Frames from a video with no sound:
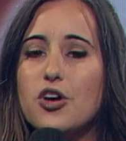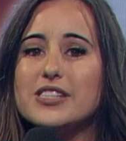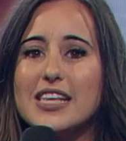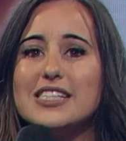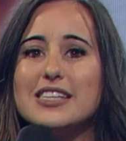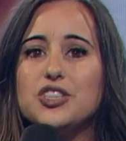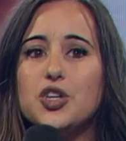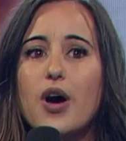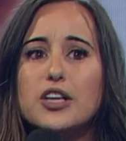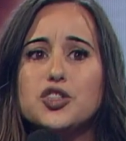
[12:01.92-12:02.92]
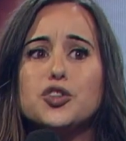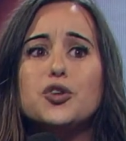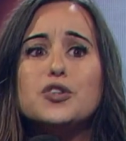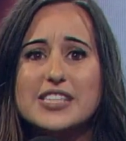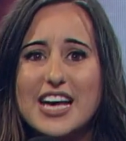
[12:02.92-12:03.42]
those things that you are
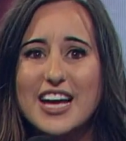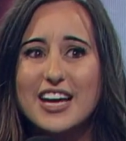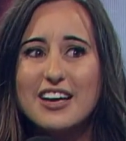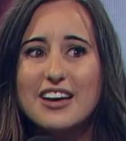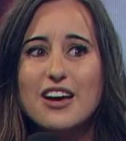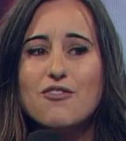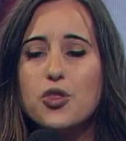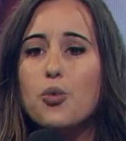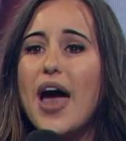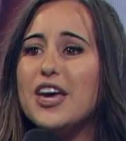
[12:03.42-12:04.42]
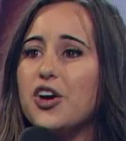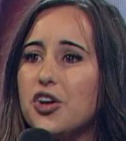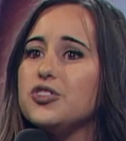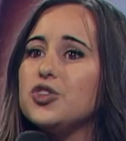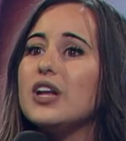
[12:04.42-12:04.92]
choosing for the way you're
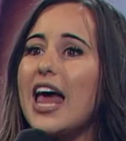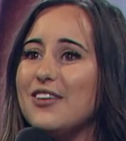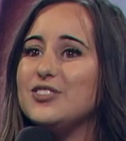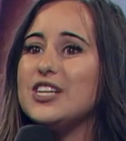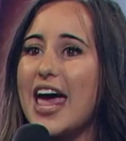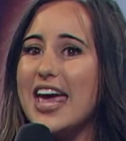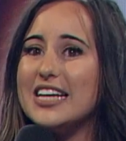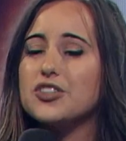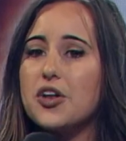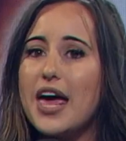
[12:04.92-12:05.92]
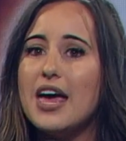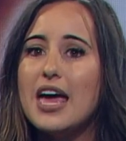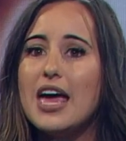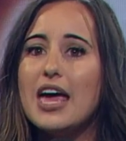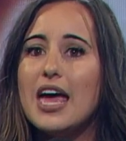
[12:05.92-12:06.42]
going to do life today is going to
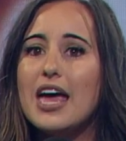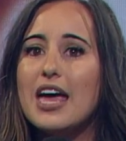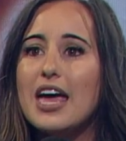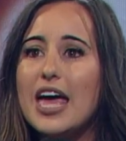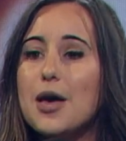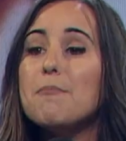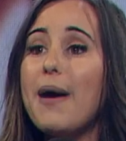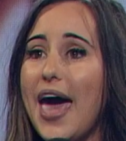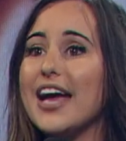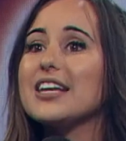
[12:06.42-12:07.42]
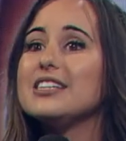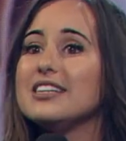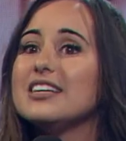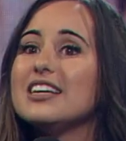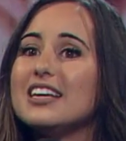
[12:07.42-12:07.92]

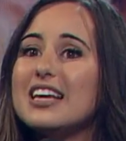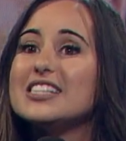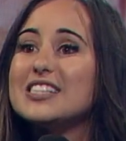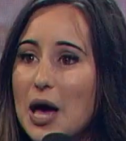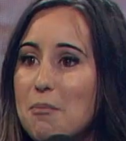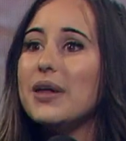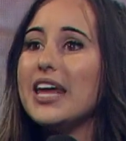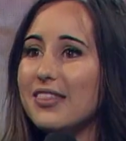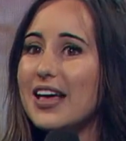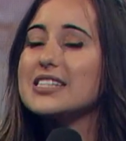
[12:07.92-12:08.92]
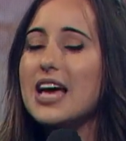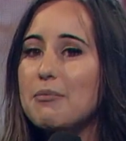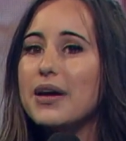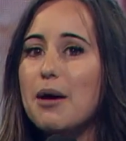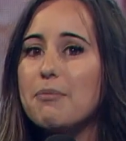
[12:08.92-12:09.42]
impact somebody that's
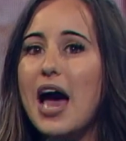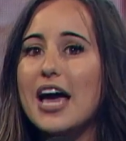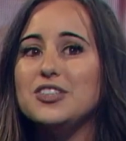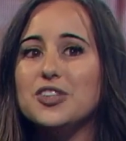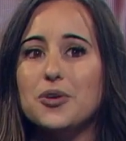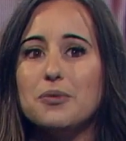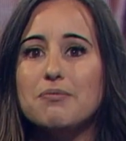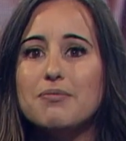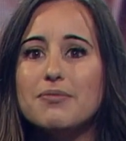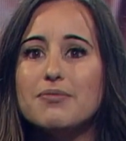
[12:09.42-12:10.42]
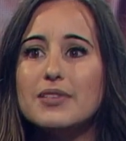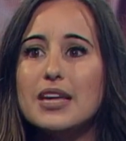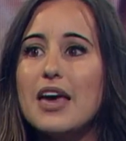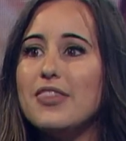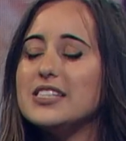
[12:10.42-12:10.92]
coming up behind you.
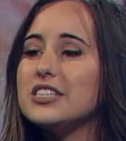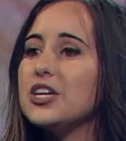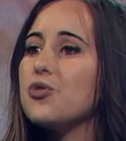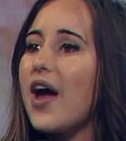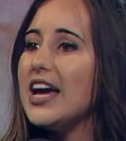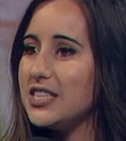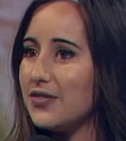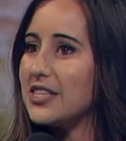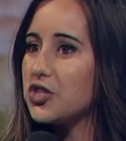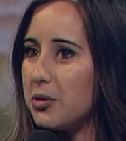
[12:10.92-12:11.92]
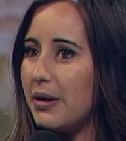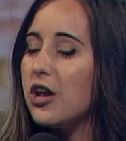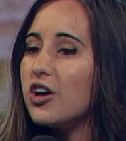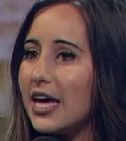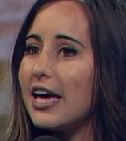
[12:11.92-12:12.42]
There's a generation that's going to be
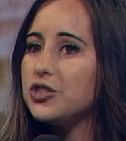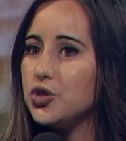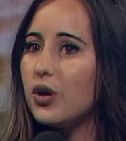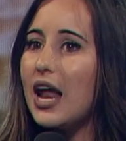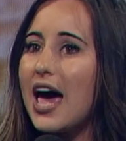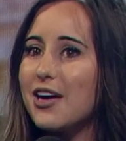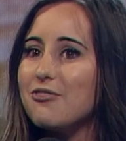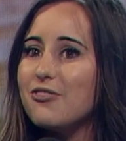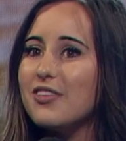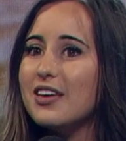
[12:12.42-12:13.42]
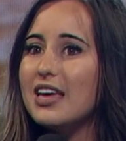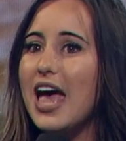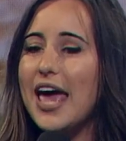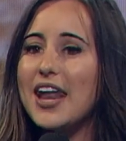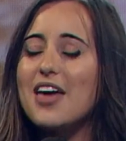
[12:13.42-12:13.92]
looking at your life
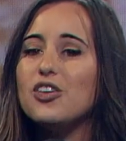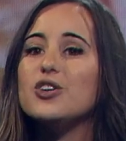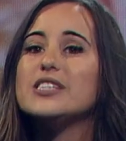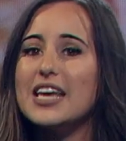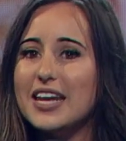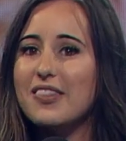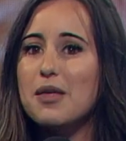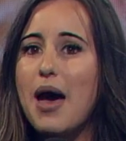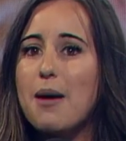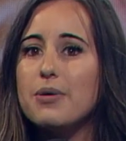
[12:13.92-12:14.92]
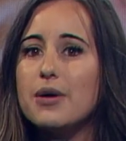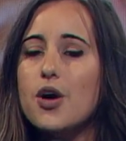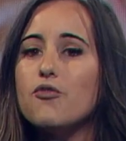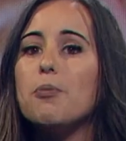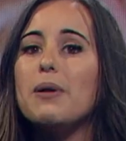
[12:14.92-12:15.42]
and either you're setting them up
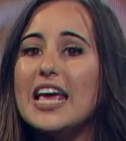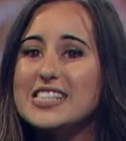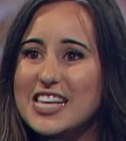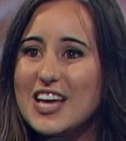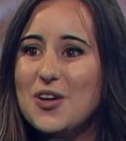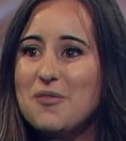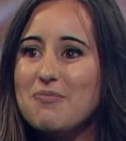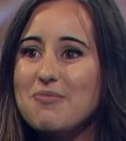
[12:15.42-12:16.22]
for blessing